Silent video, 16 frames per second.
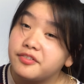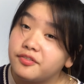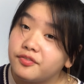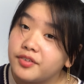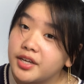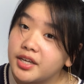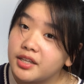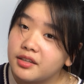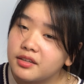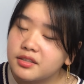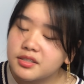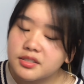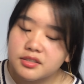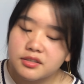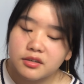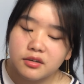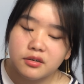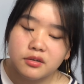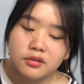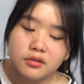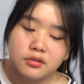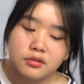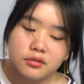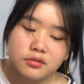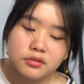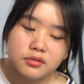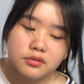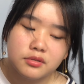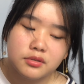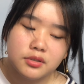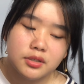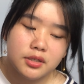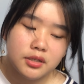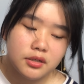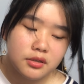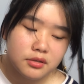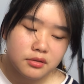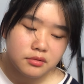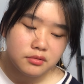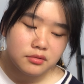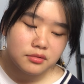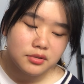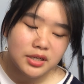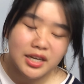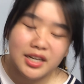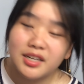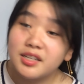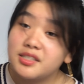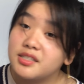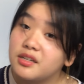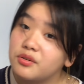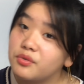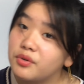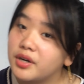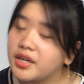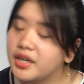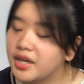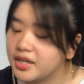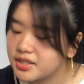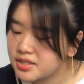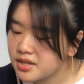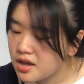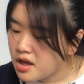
thin, so yeah, that's not really nice,